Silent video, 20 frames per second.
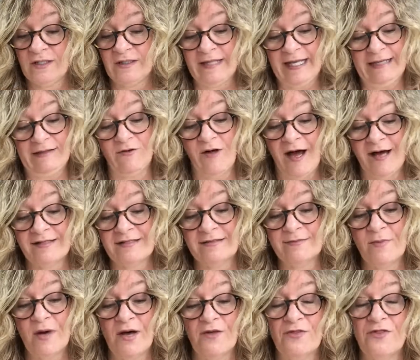And like
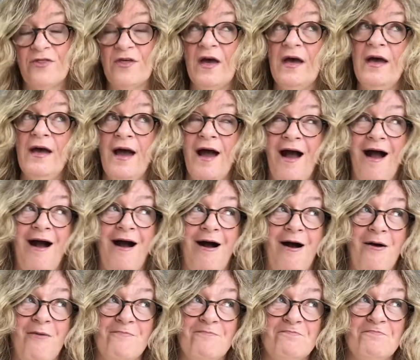last month,
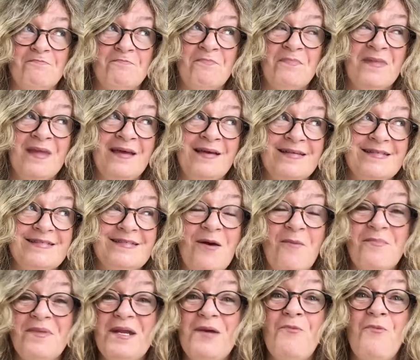
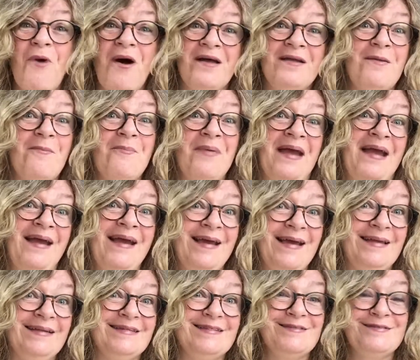somebody won
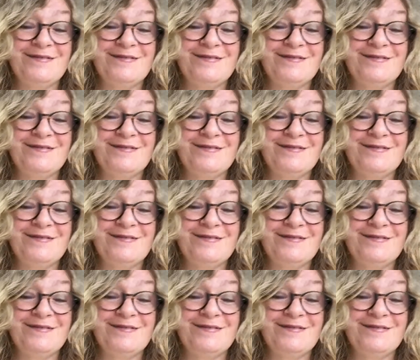paint.